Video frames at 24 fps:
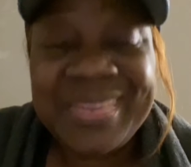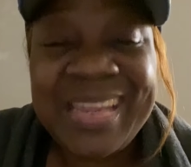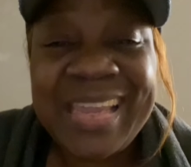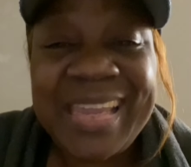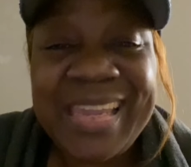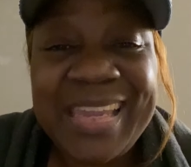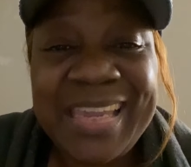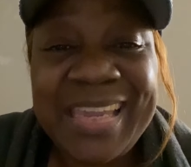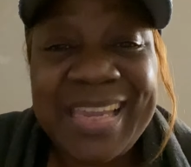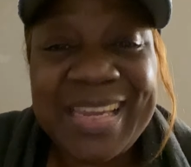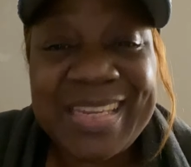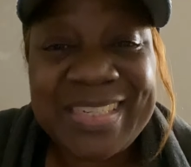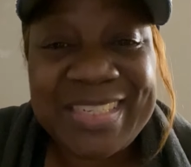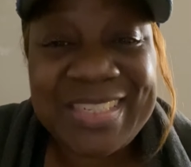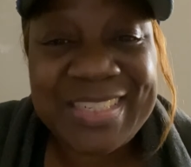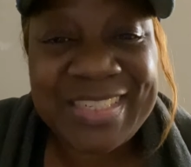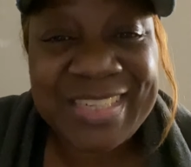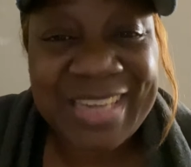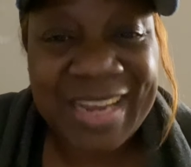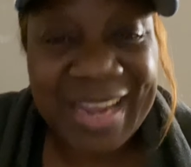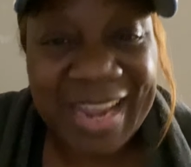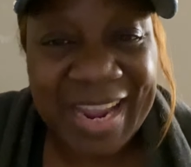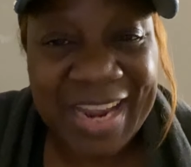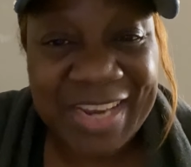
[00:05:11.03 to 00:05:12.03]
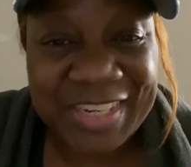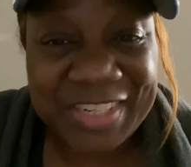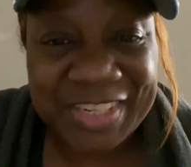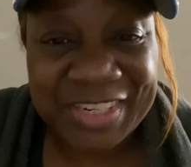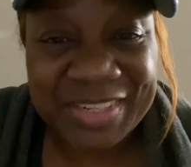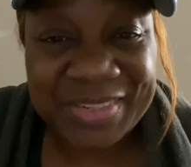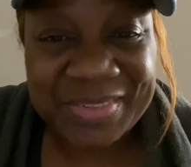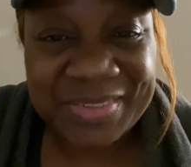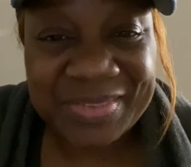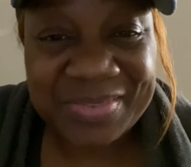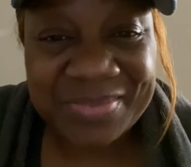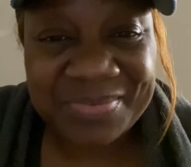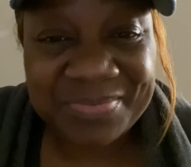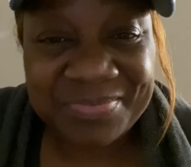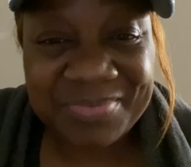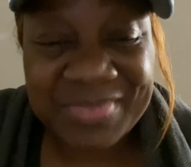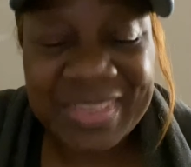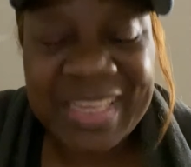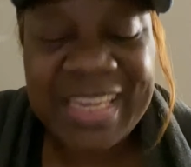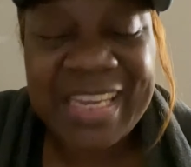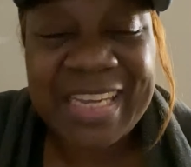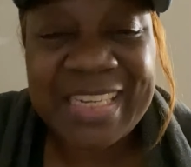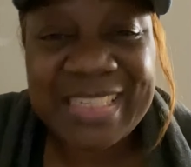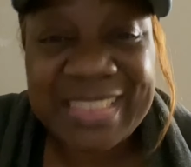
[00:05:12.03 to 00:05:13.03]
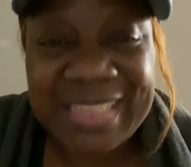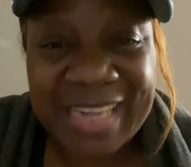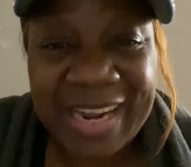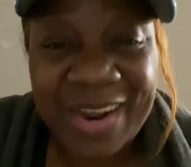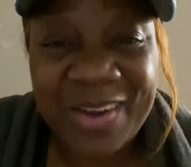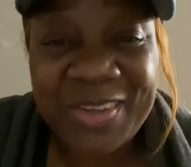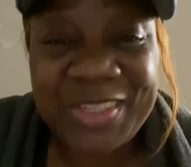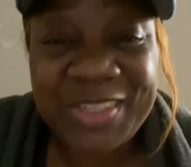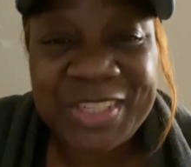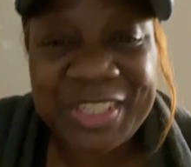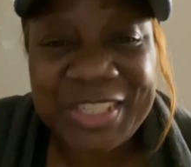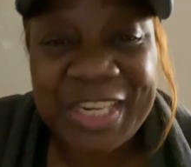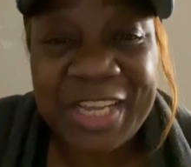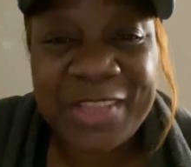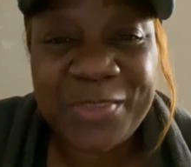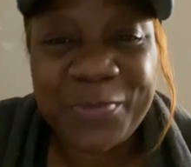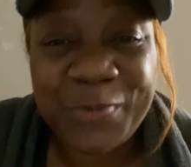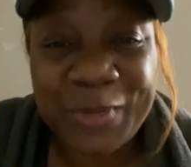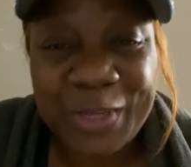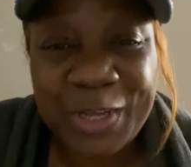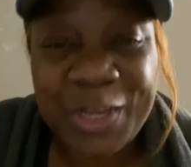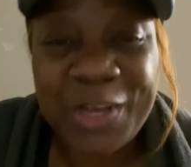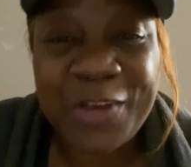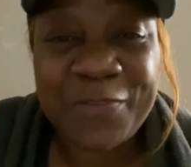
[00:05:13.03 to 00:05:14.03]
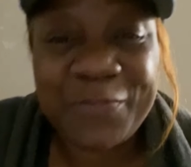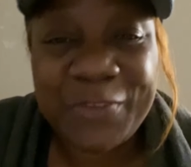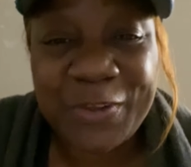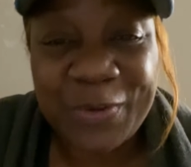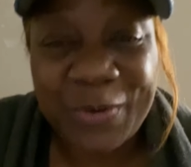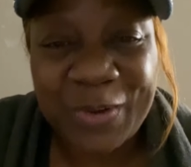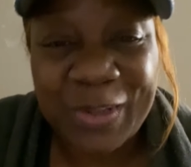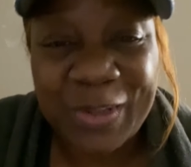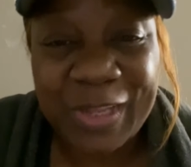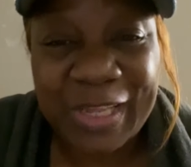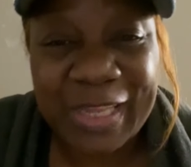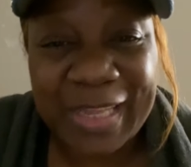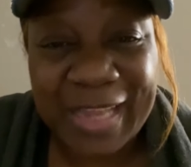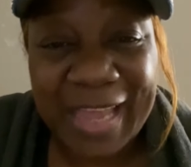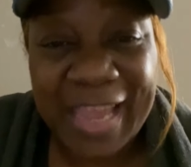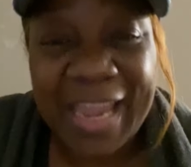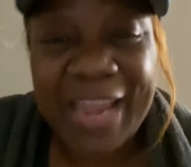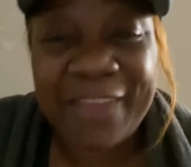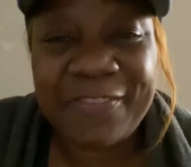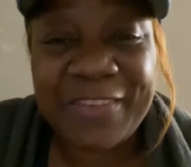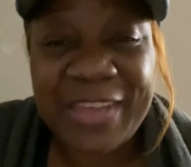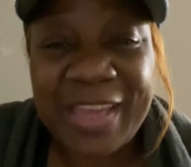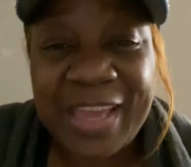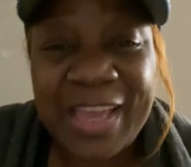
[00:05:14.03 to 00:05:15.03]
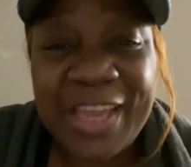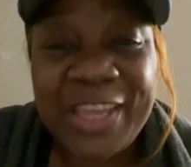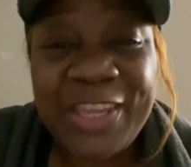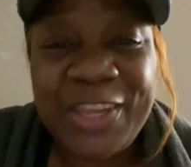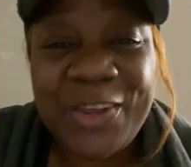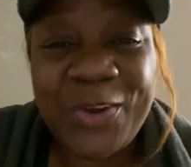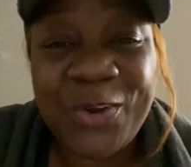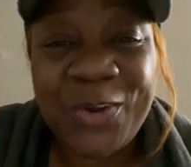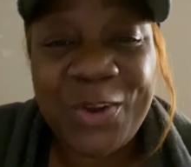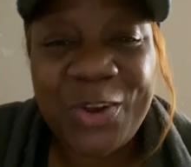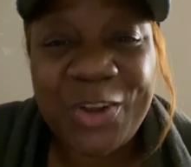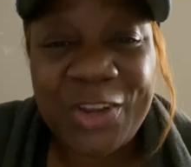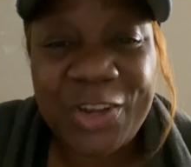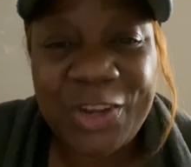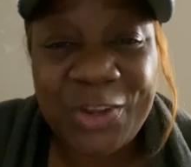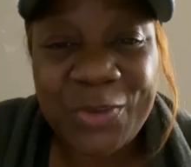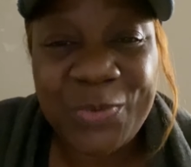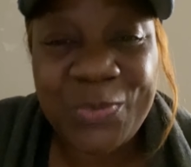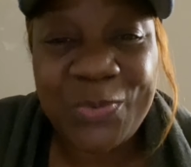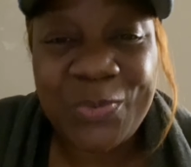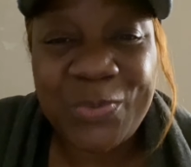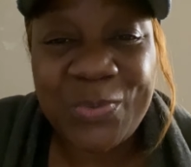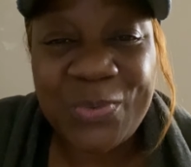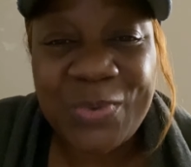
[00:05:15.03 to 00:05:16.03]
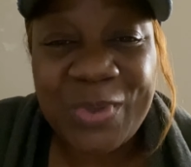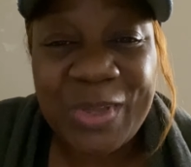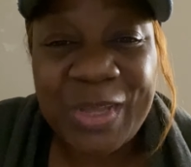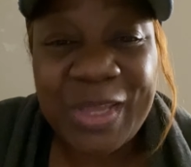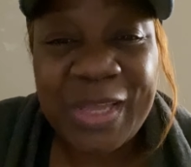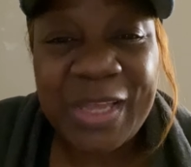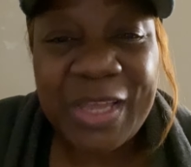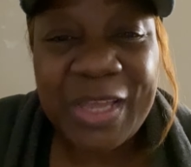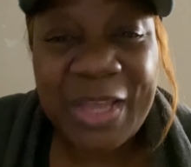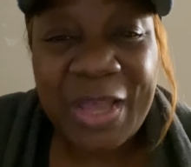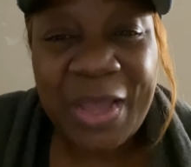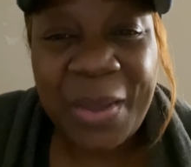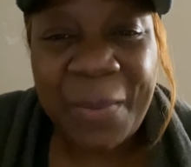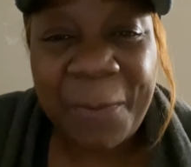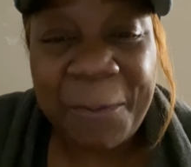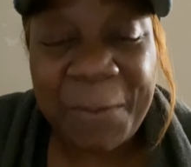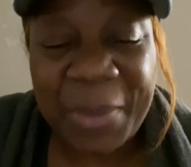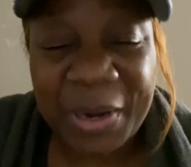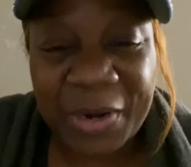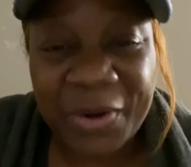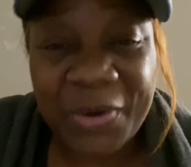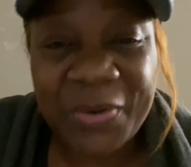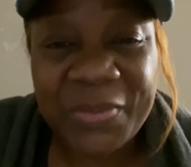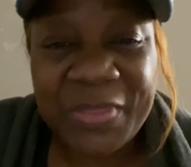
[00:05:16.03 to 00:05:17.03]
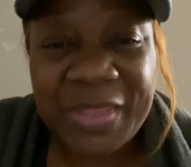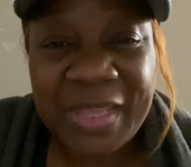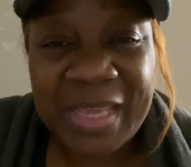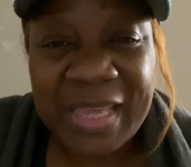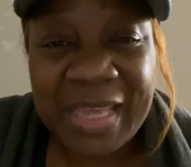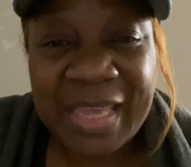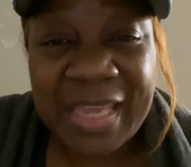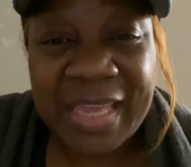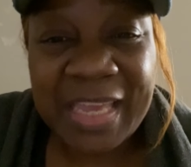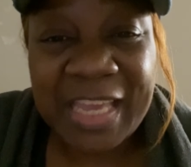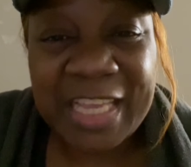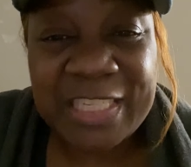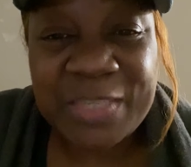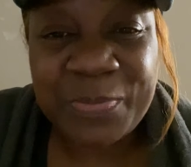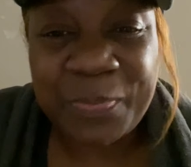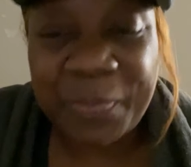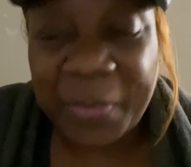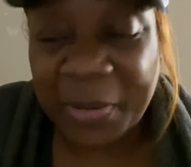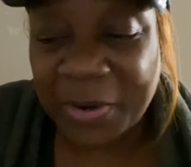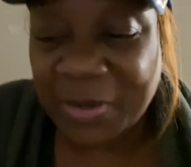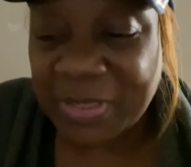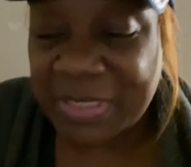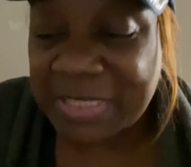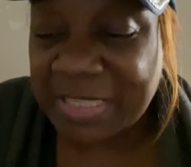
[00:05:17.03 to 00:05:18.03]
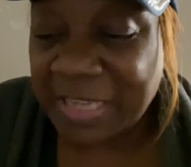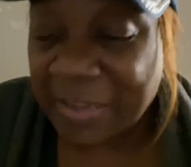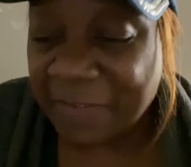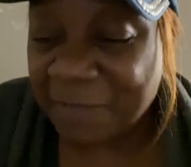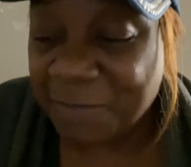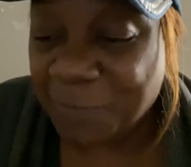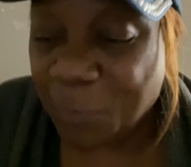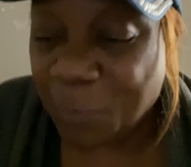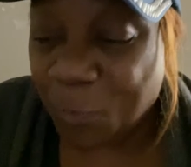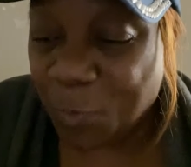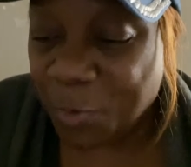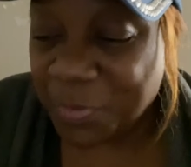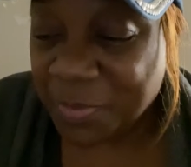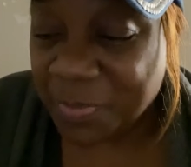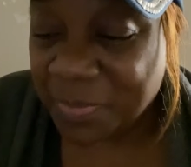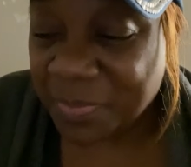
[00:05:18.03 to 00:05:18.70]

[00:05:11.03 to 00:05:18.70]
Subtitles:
He is changing the entire trajectory of your life. Your new birth is bursting forth,